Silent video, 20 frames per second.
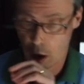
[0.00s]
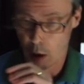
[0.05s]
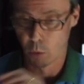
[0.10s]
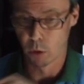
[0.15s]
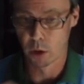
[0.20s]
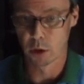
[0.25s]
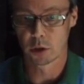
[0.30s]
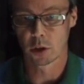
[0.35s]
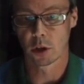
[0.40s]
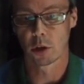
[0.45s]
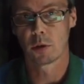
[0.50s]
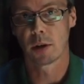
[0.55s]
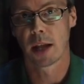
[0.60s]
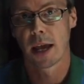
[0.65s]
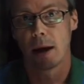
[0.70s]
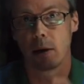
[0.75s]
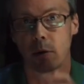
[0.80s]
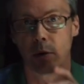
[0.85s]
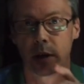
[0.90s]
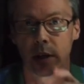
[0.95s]
I want to do
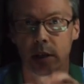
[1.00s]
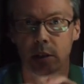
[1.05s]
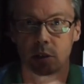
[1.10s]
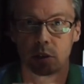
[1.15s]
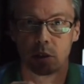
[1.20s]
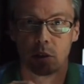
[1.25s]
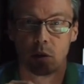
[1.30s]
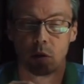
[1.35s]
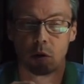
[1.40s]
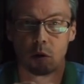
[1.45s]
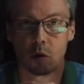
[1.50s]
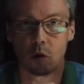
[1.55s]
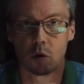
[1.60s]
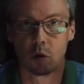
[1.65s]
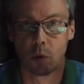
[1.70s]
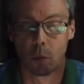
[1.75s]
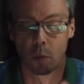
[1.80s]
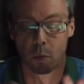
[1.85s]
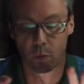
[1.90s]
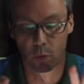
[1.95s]
now is
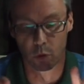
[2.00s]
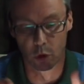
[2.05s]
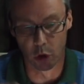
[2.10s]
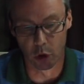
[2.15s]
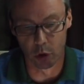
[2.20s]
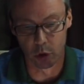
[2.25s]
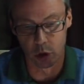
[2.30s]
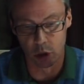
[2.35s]
do